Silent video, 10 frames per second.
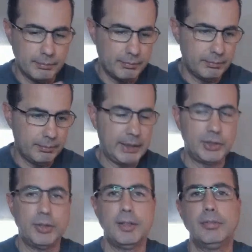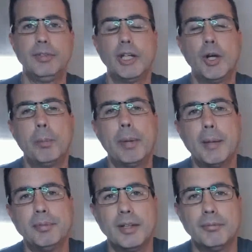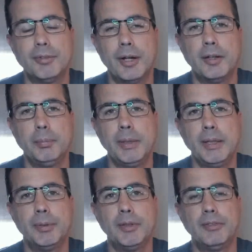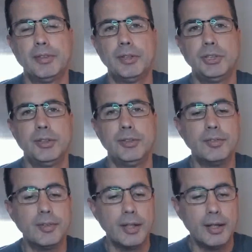make sure this video pops up for other people in searches.